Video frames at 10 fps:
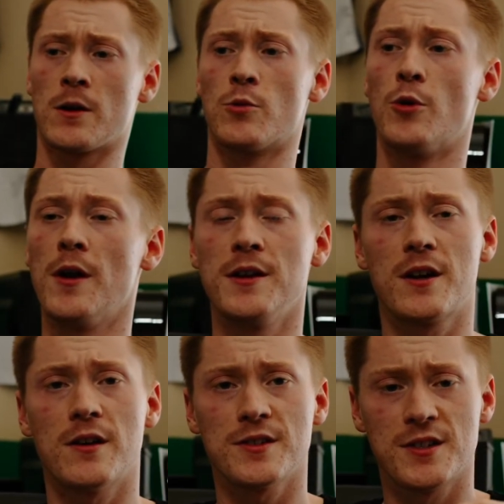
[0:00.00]
running,
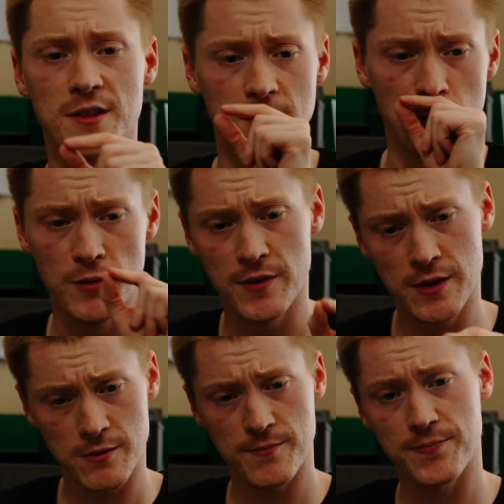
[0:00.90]
constantly
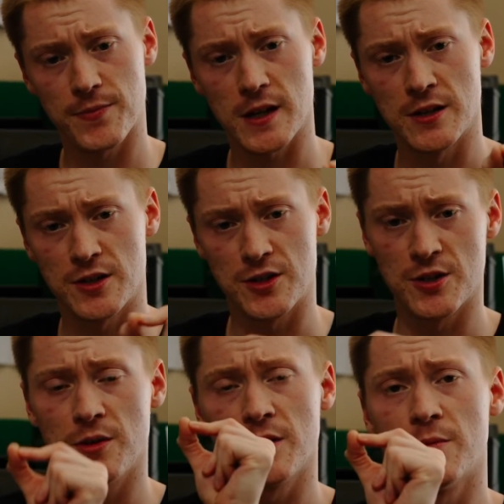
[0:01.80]
moving and
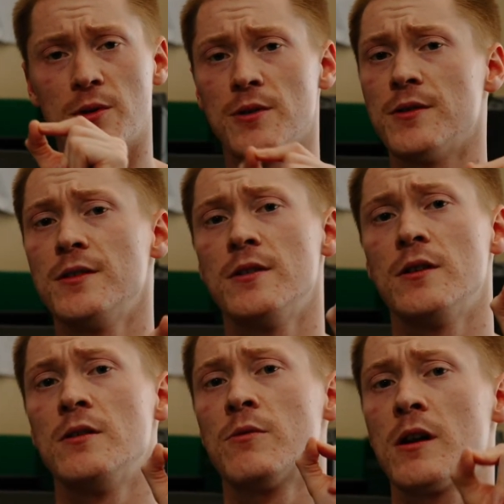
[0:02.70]
shooting the ball.
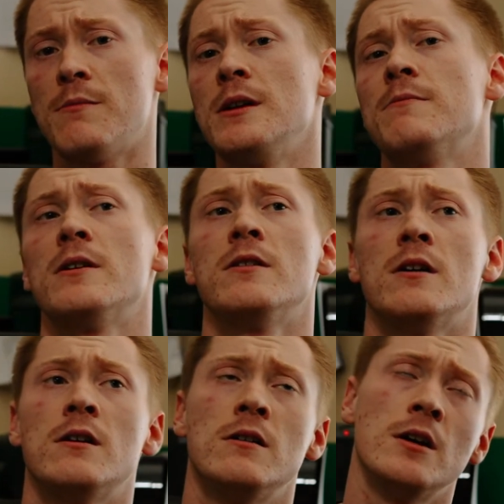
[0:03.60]
And what I mean by
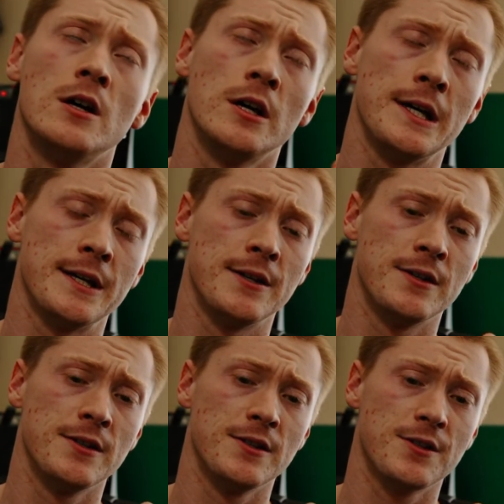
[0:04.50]
that
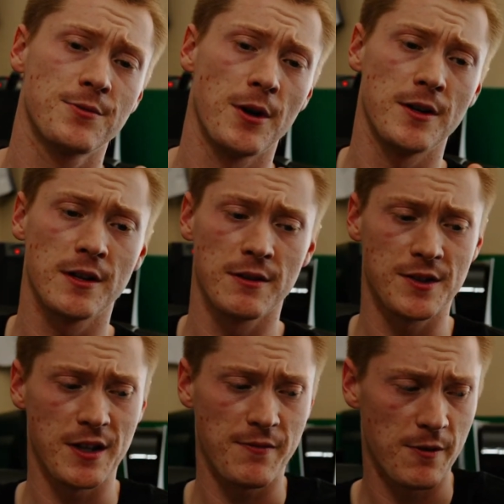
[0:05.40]
is running, let's
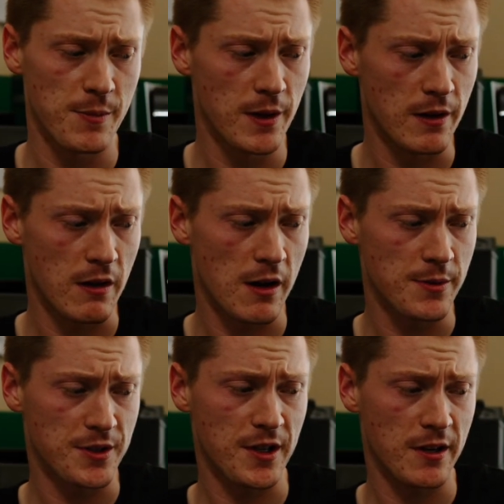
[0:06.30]
say from the
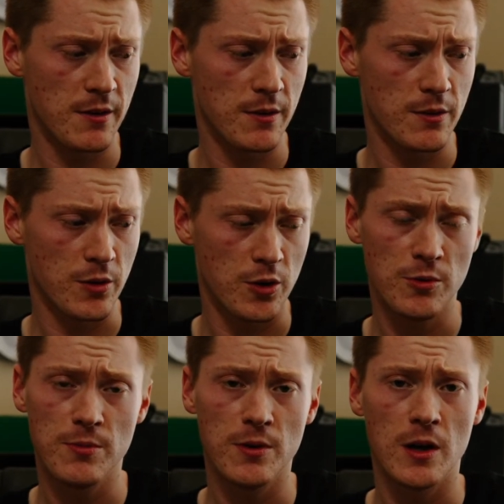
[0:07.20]
other side of the
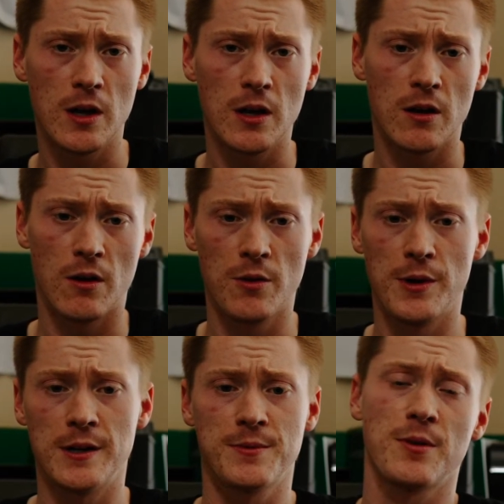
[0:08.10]
hoop all the
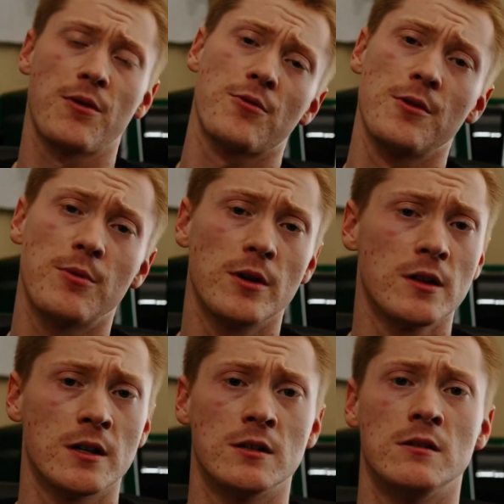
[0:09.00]
way up to the three-point
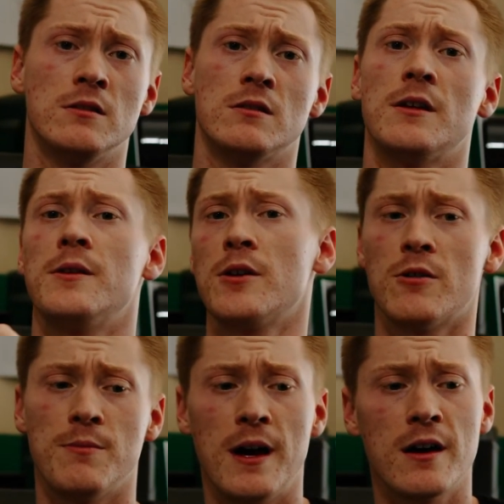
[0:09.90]
line and then
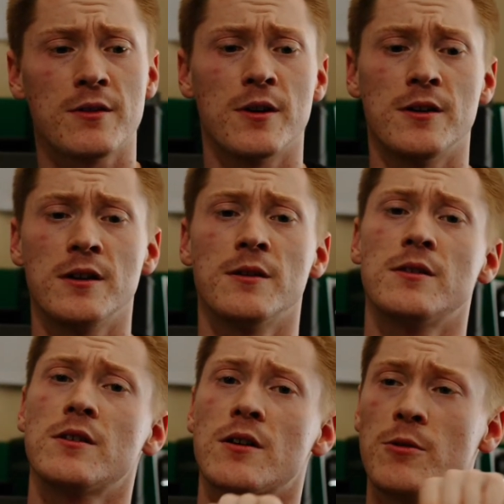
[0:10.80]
going back running and
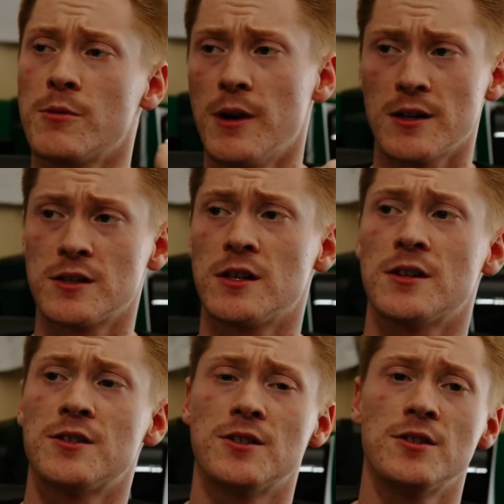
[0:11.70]
then going back to
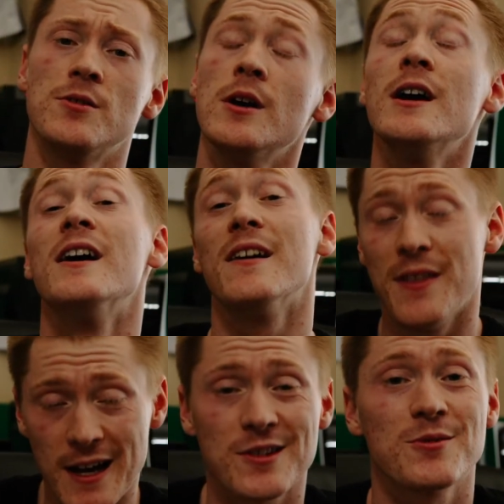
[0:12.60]
catch and shoot.
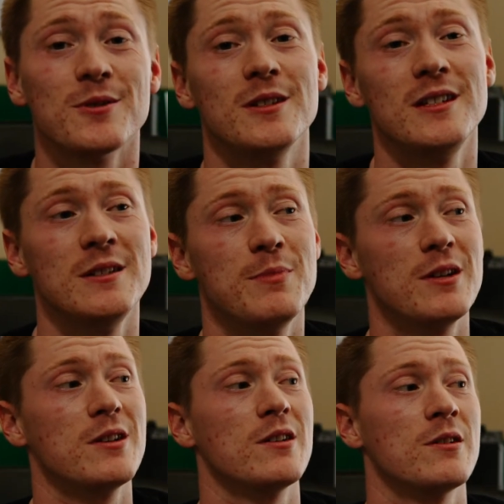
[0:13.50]
That's really
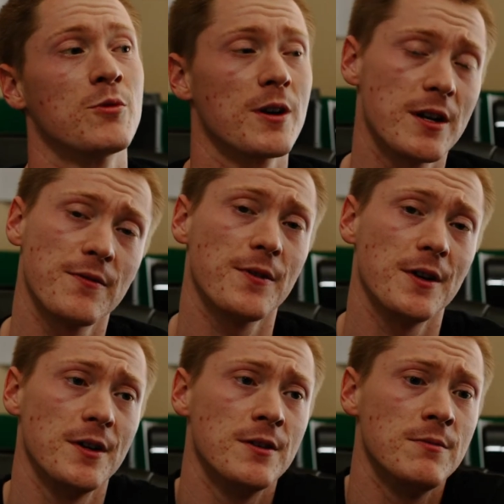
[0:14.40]
been working for
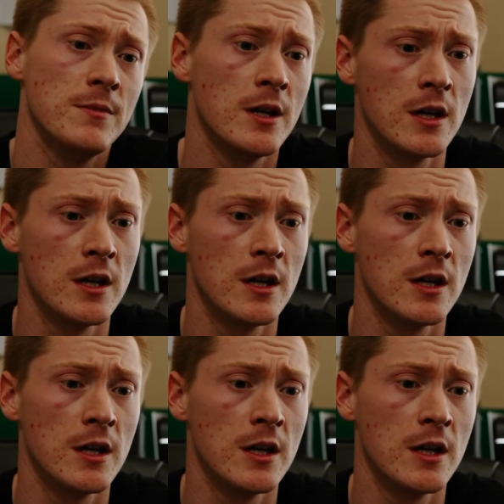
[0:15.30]
him.